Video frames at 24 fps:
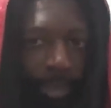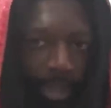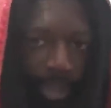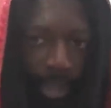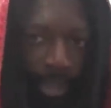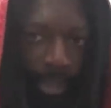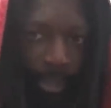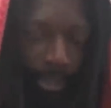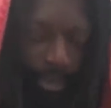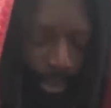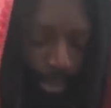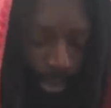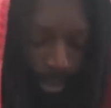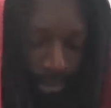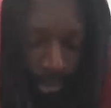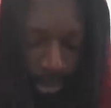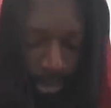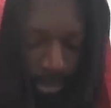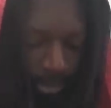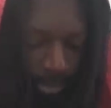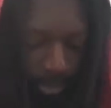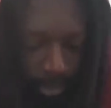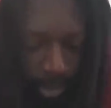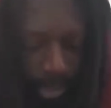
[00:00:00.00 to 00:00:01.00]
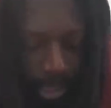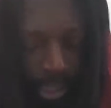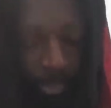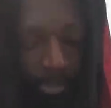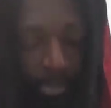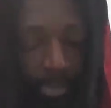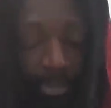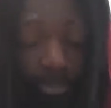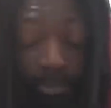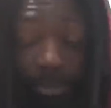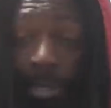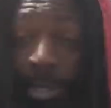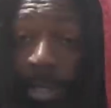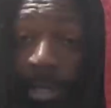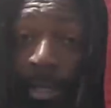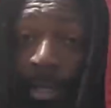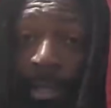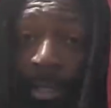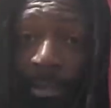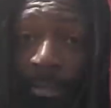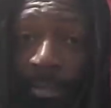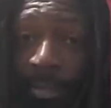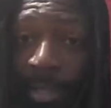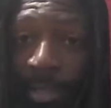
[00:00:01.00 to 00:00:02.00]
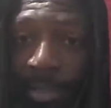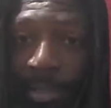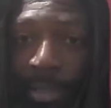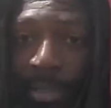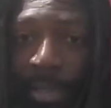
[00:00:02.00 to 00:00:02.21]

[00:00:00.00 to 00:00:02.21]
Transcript: I don't know. But as far as pistol